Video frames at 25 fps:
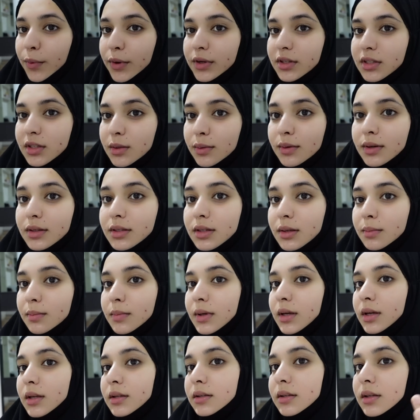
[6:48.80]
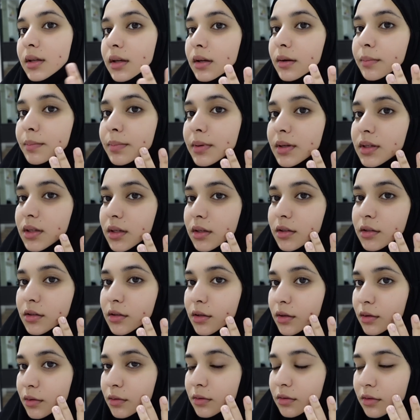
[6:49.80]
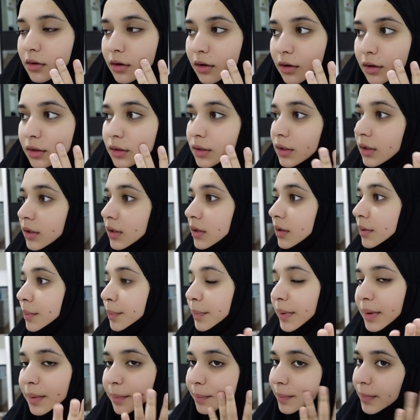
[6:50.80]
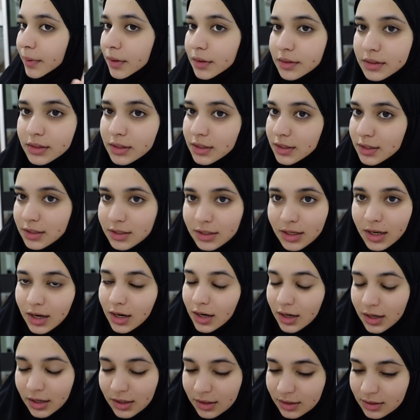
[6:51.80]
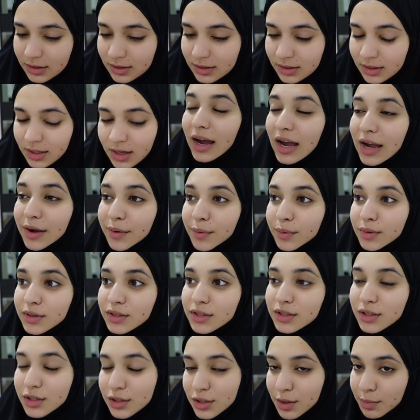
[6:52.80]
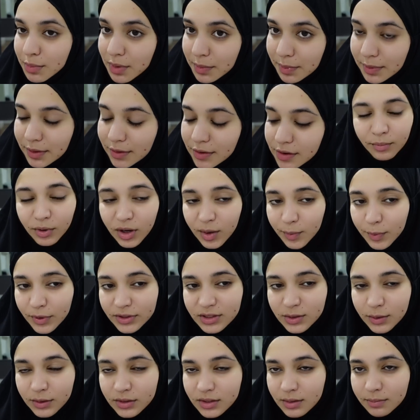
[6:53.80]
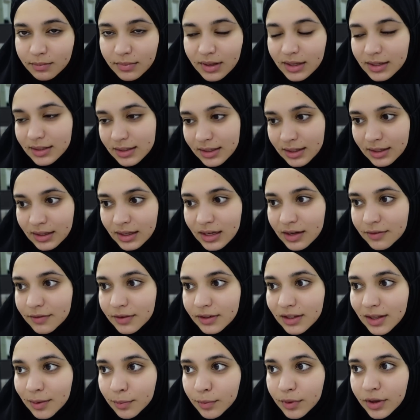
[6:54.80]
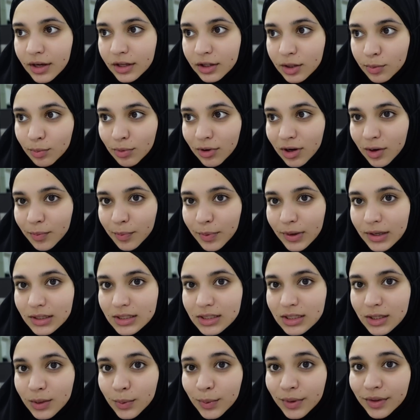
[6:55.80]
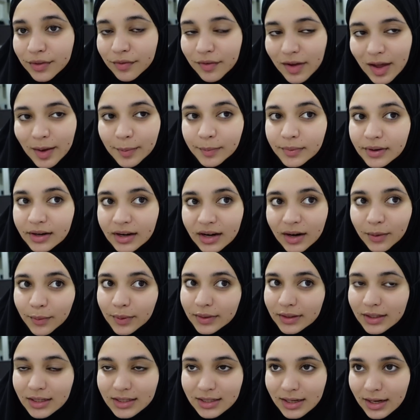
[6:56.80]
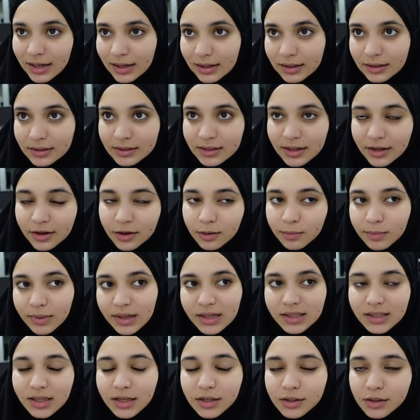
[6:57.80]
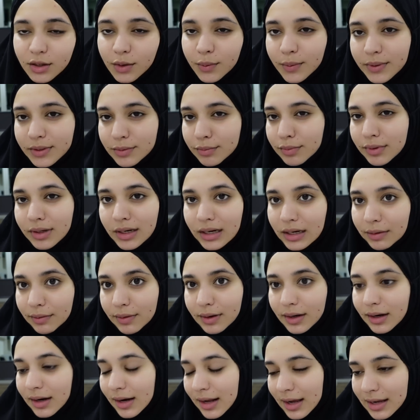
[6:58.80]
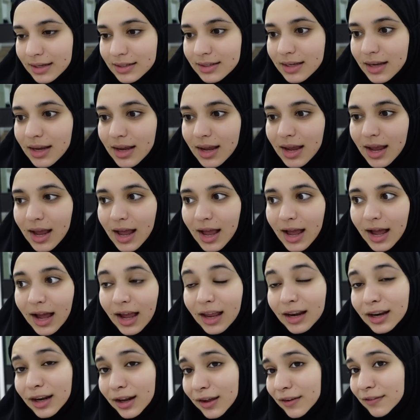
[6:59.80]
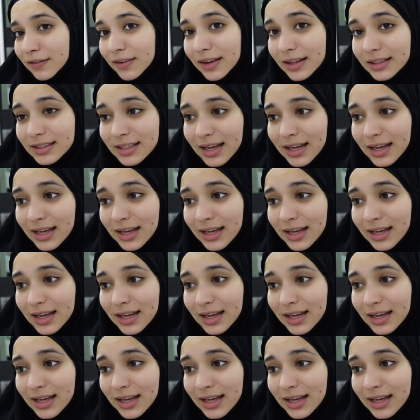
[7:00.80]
puasa was amazing. Please excuse all the pimples and the scars. I was just on my period. Buka puasa was amazing. Every time we get to buka puasa with family, like whether it's Haikal's side or my side, it's always really, really nice. I love it.